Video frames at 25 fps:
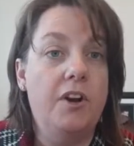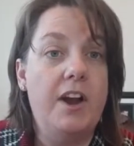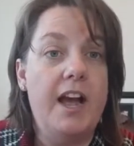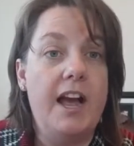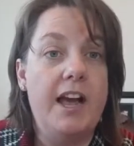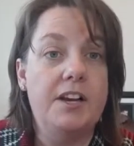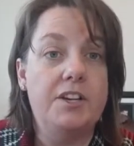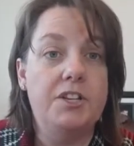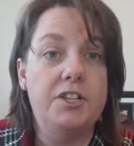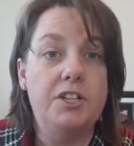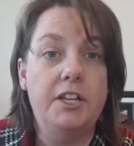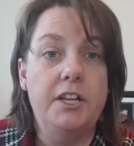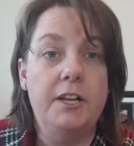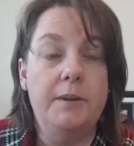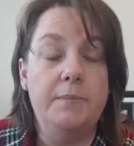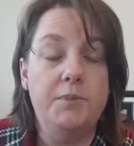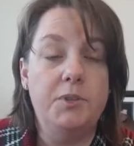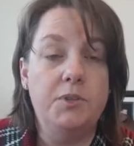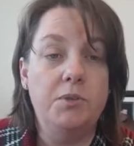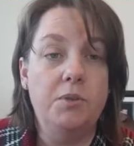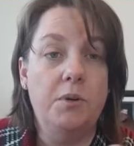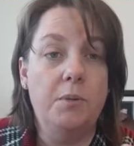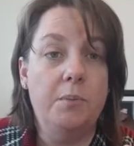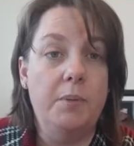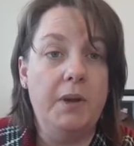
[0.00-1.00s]
actually
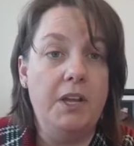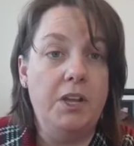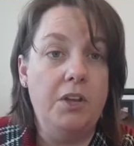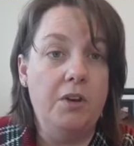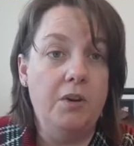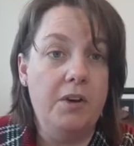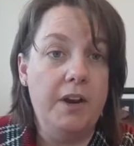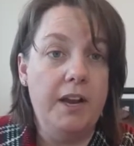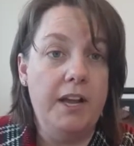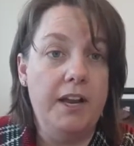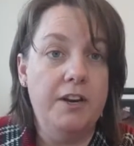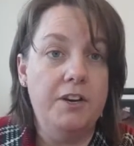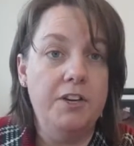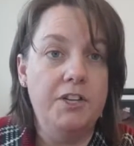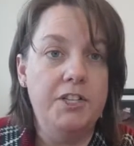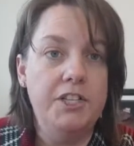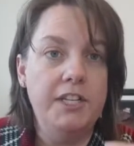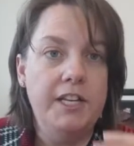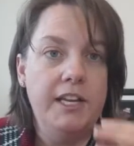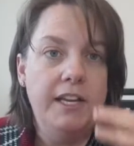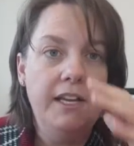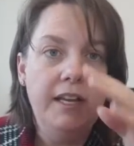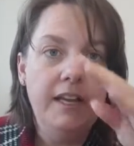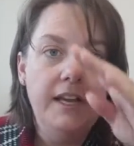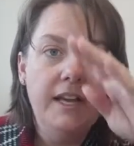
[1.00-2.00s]
absorbing your
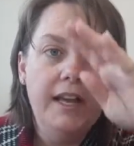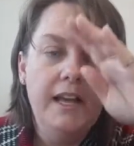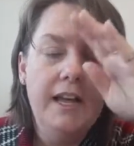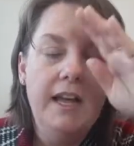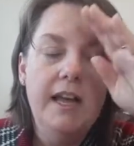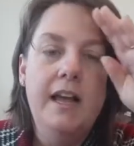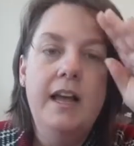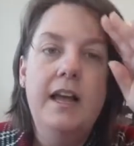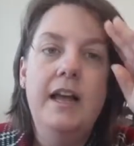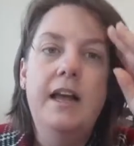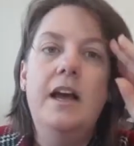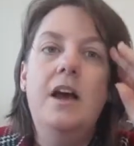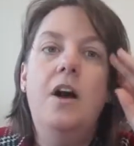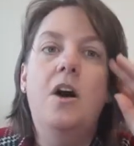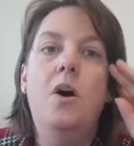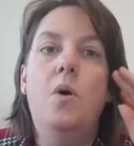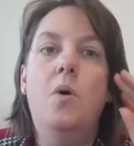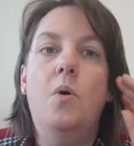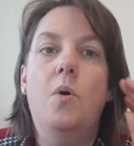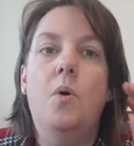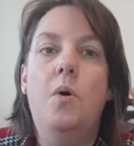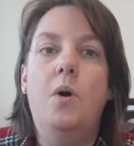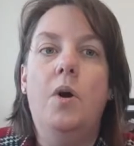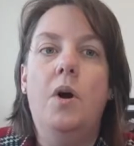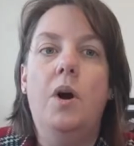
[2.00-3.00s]
energy
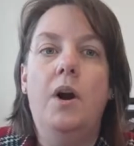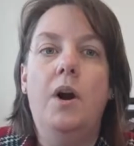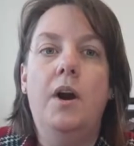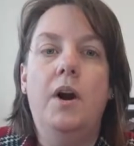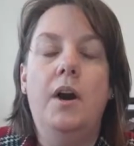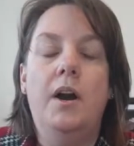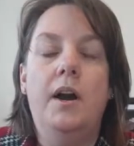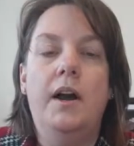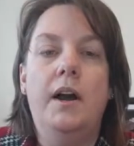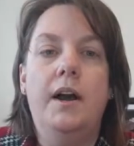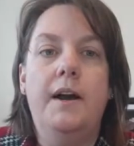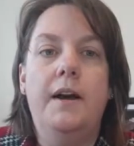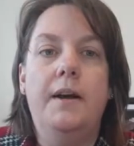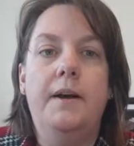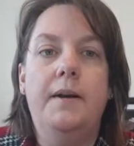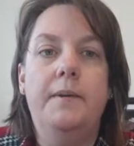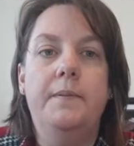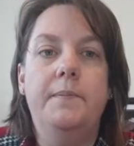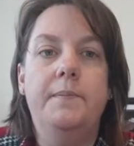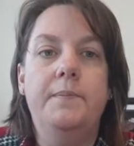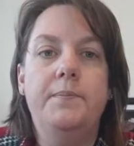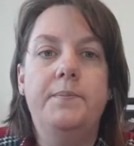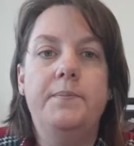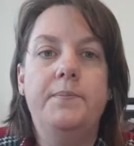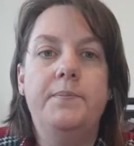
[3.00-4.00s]
or
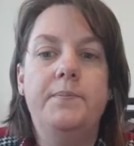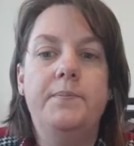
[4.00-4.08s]
um,